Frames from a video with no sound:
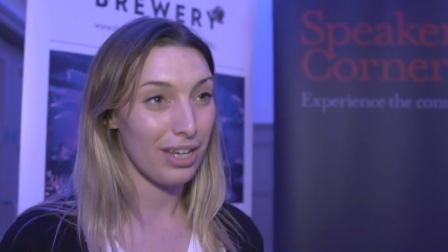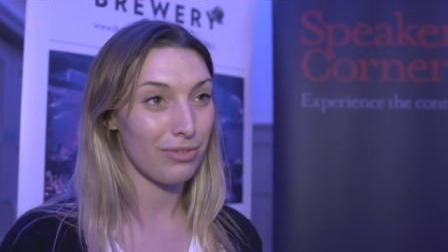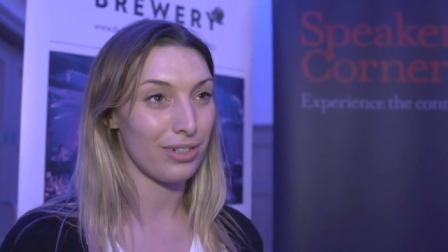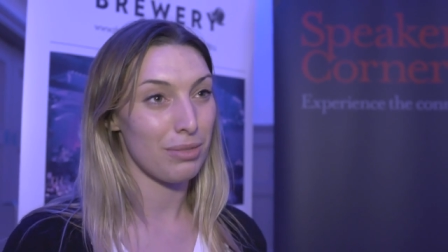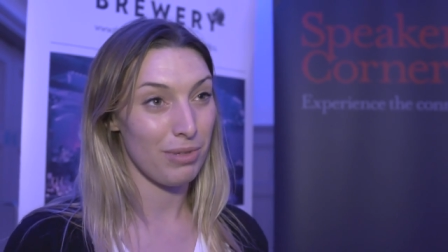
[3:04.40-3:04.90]

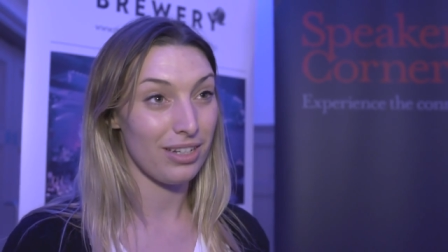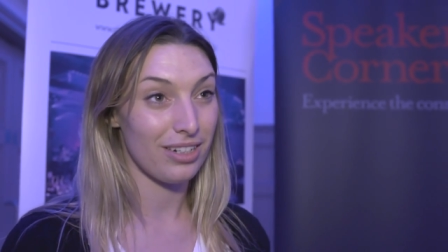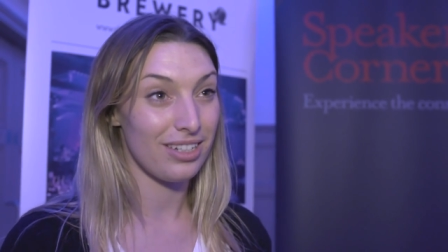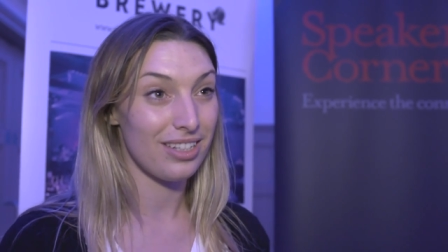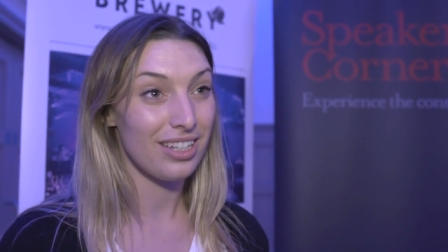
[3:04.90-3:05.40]
favourite
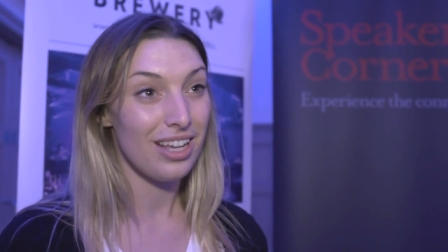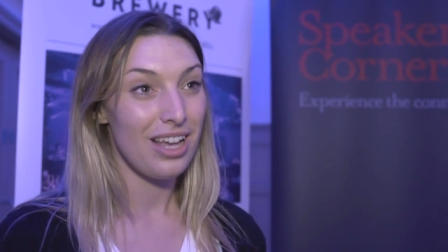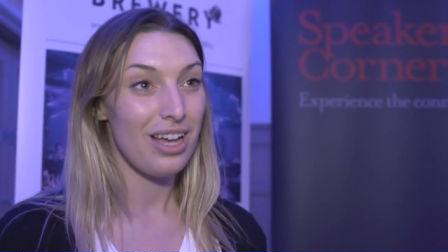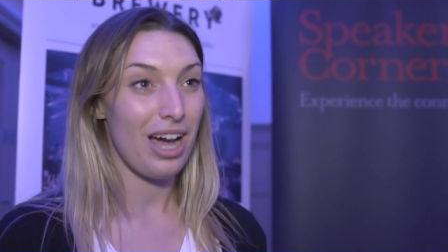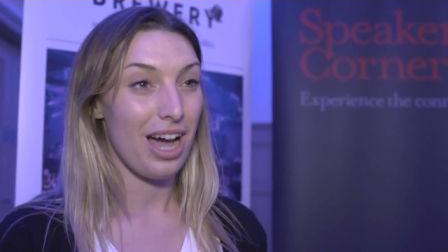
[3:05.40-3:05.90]
speakers
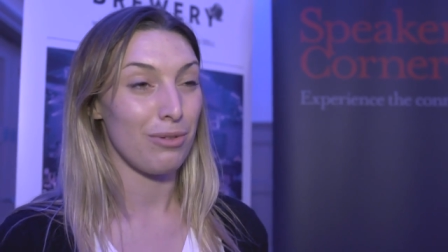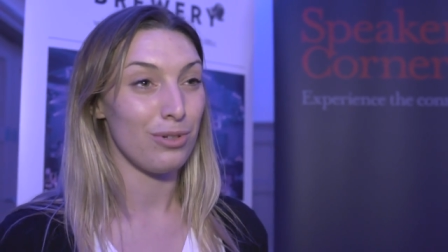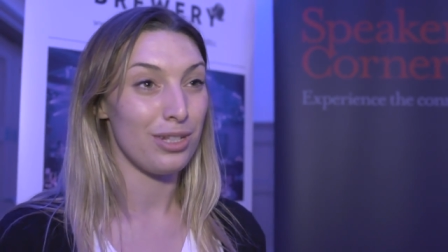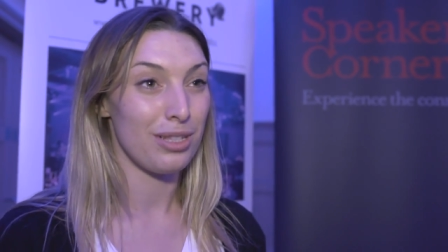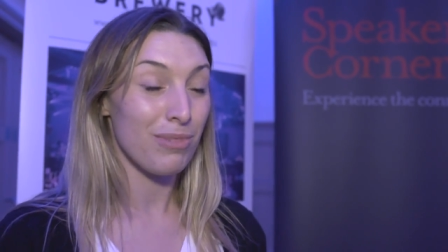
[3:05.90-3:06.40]

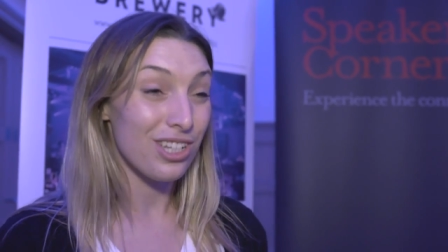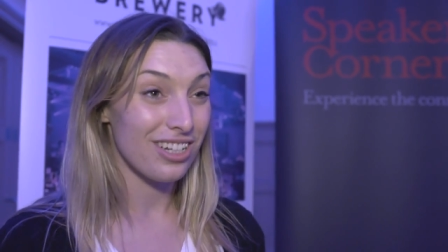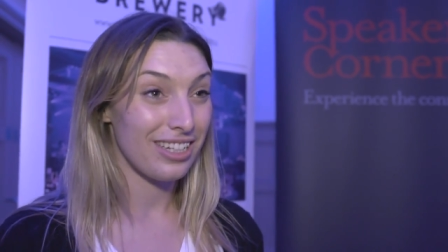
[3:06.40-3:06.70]
was Misha